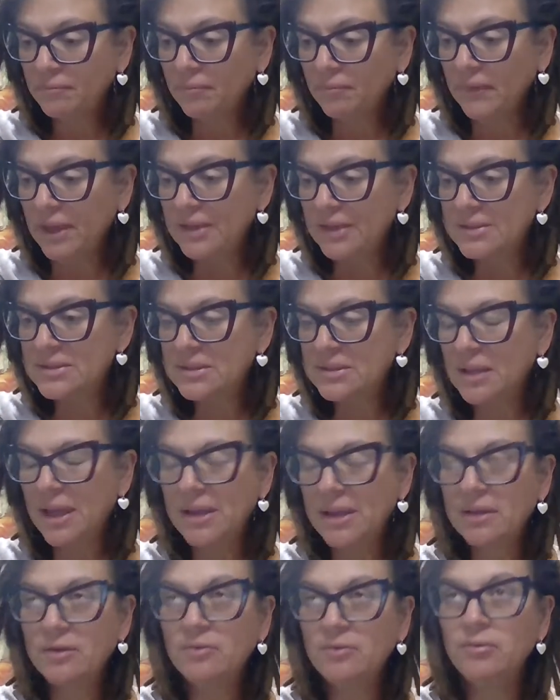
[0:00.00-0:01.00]
It's
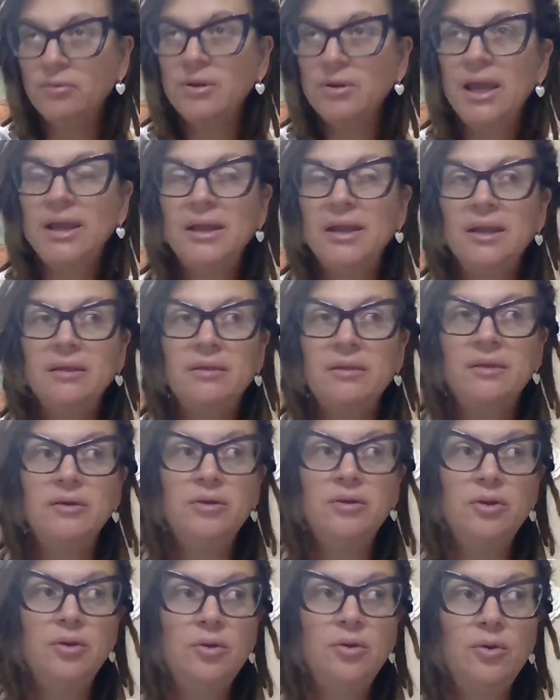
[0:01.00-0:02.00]
like creating the
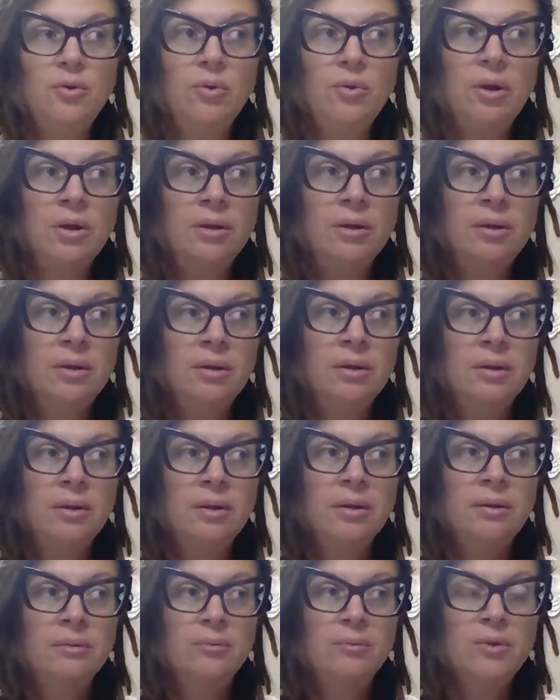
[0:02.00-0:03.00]
new.
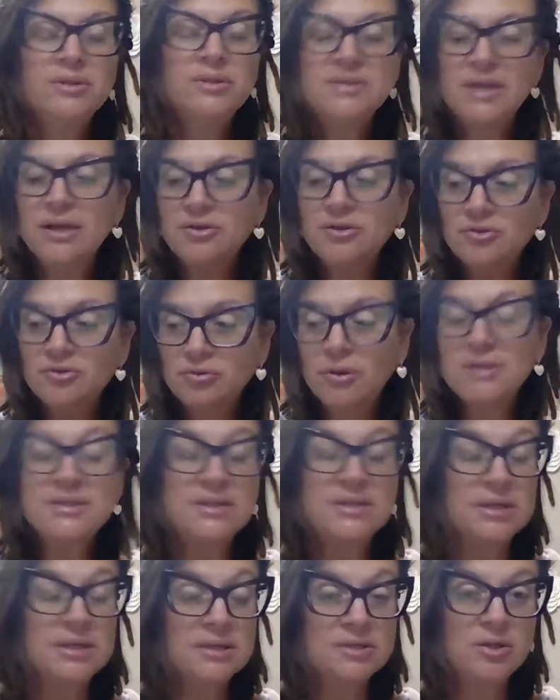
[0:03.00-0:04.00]
Well, it's like
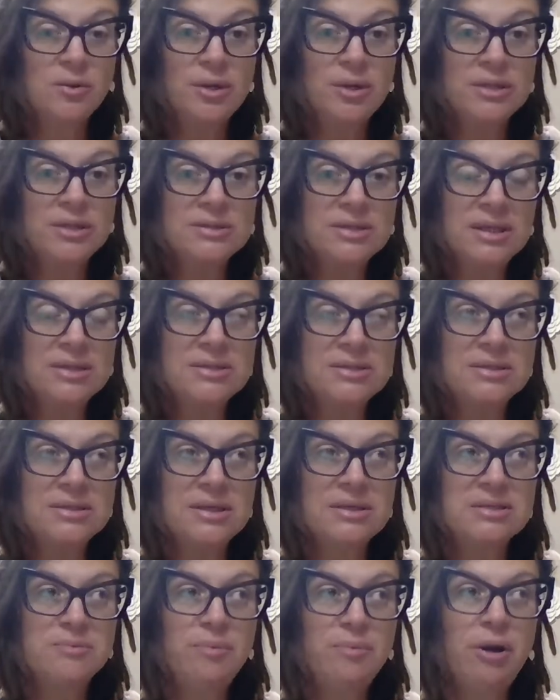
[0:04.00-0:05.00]
trusting. So
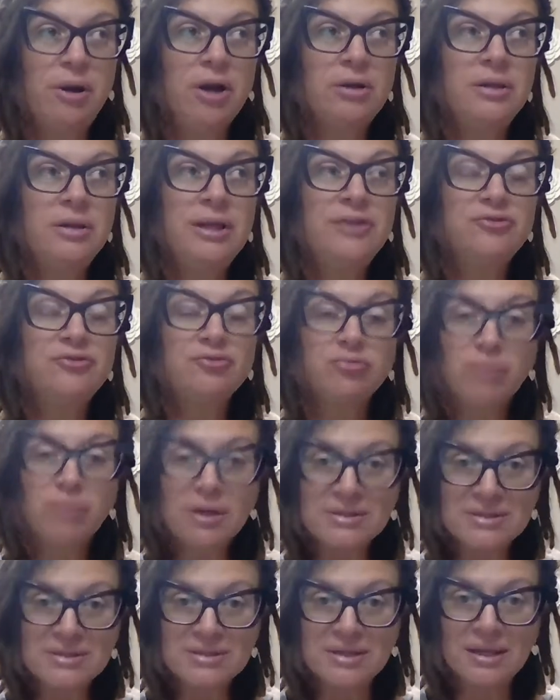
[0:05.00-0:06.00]
it's partly
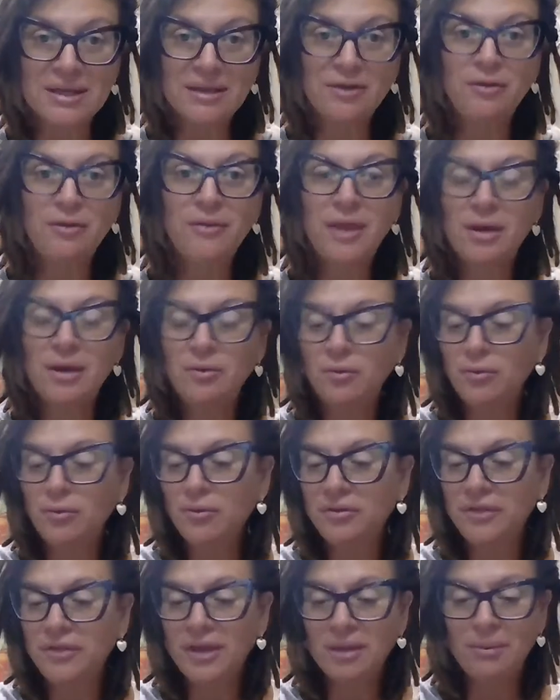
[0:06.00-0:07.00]
trusting, that whole
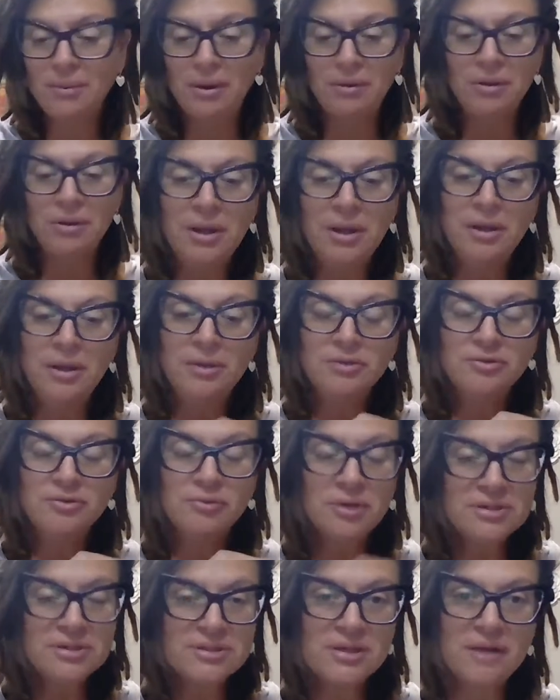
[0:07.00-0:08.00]
thing about
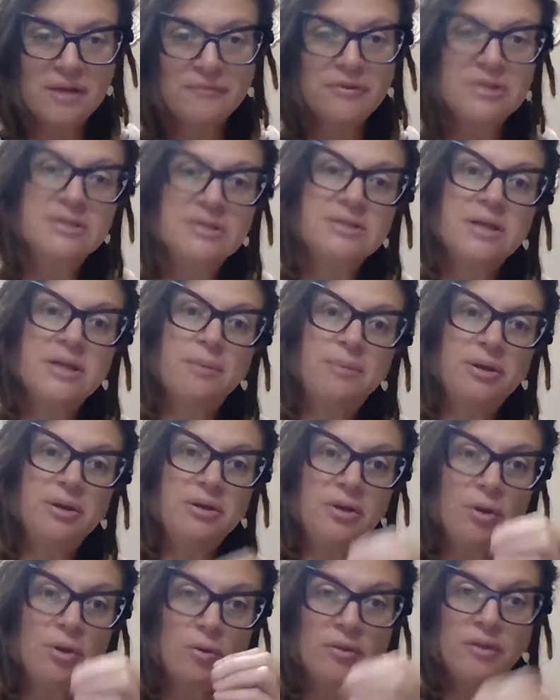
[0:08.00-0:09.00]
trust every step and
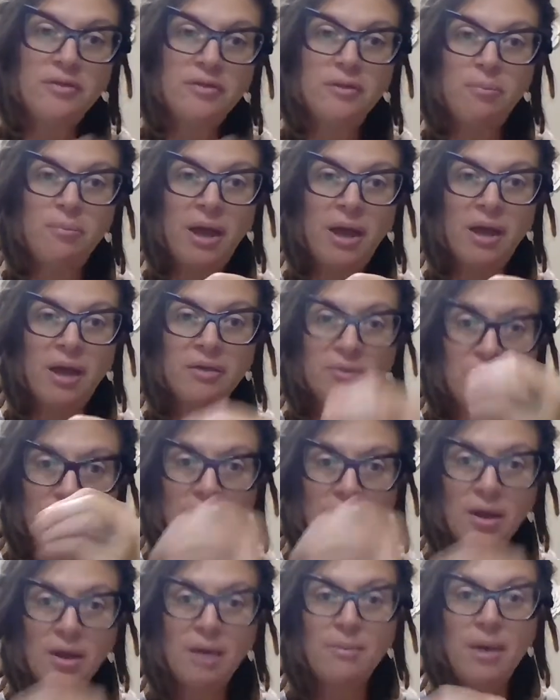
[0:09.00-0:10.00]
know that the path will
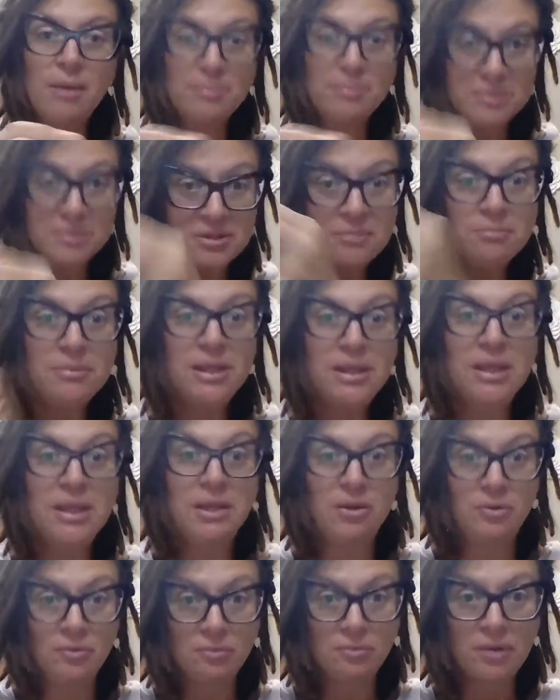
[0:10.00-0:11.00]
come up to meet
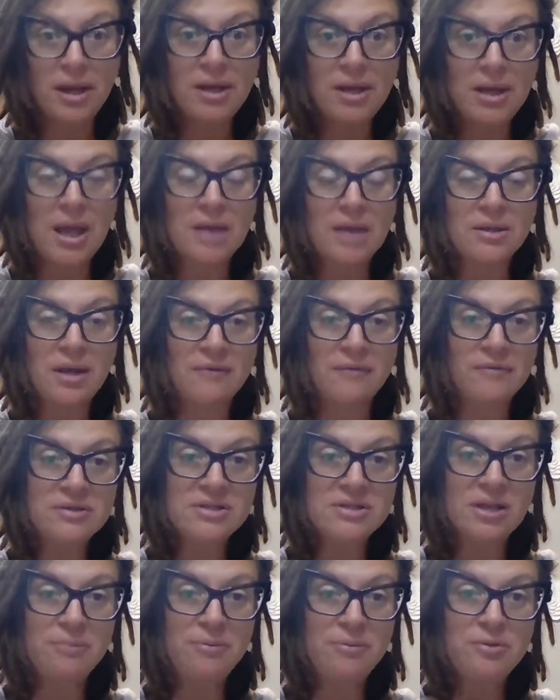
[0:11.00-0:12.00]
you, right? At every
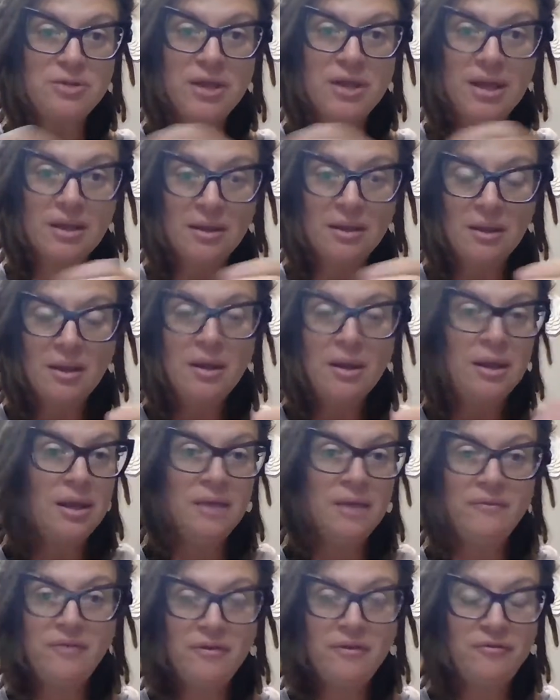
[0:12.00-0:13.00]
step you take,
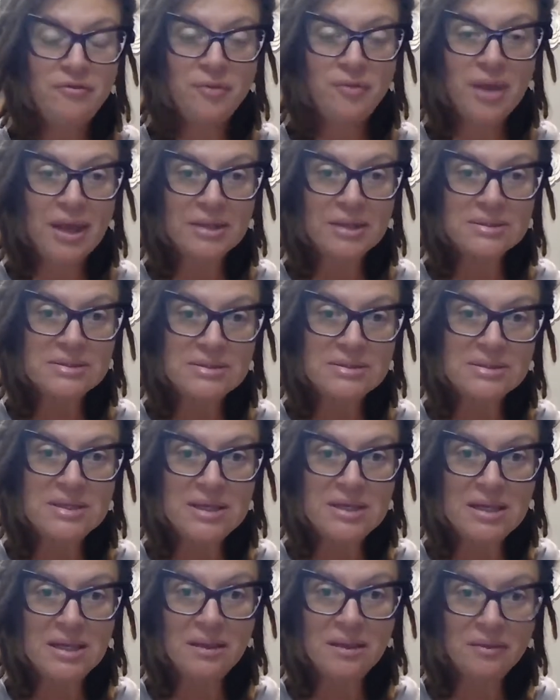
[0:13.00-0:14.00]
even if you can't
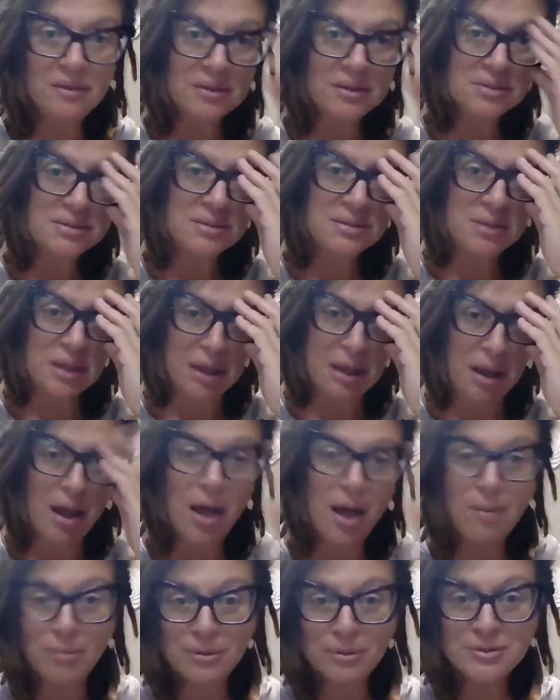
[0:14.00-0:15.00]
see the
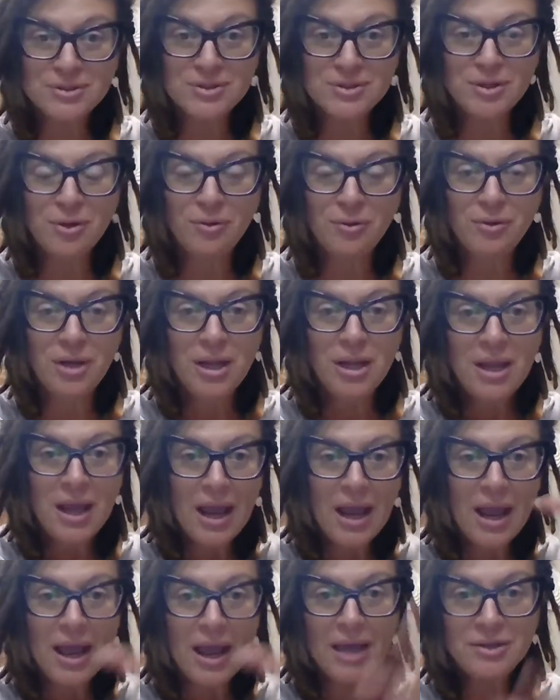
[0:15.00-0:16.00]
cobblestone,
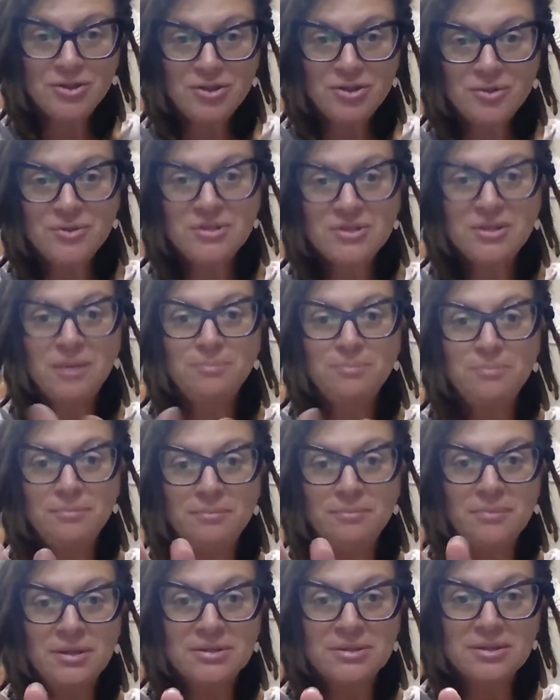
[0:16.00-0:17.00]
as you step,
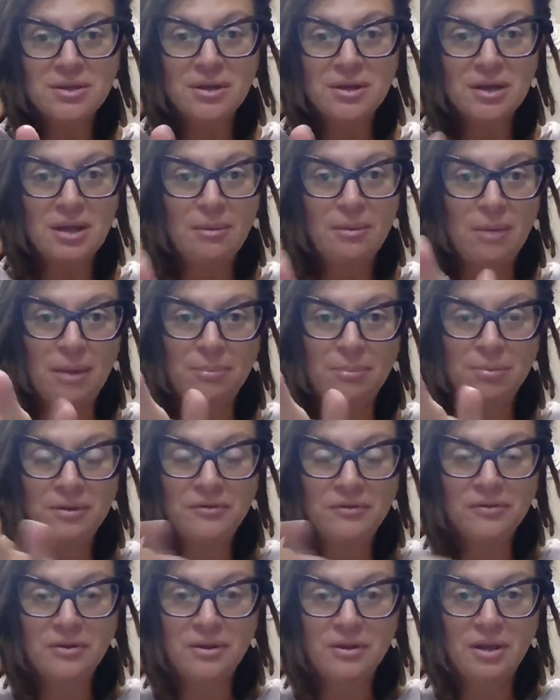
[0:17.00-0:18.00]
it's going to come up. It's
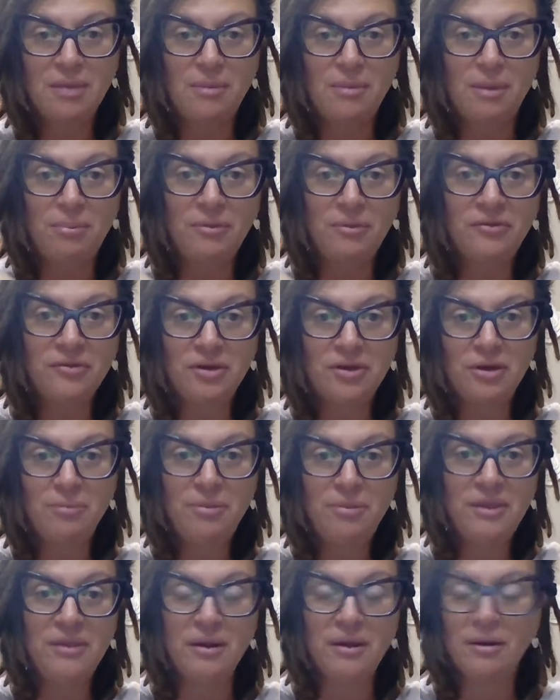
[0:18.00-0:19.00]
going to come up. It's going to
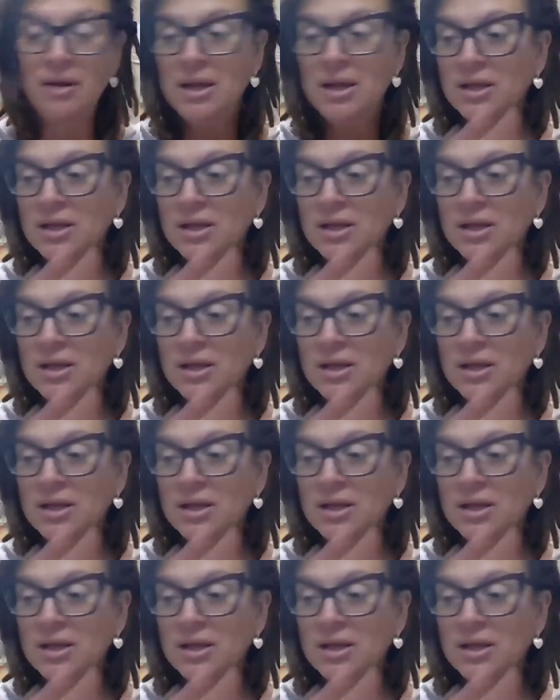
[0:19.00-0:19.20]
be there.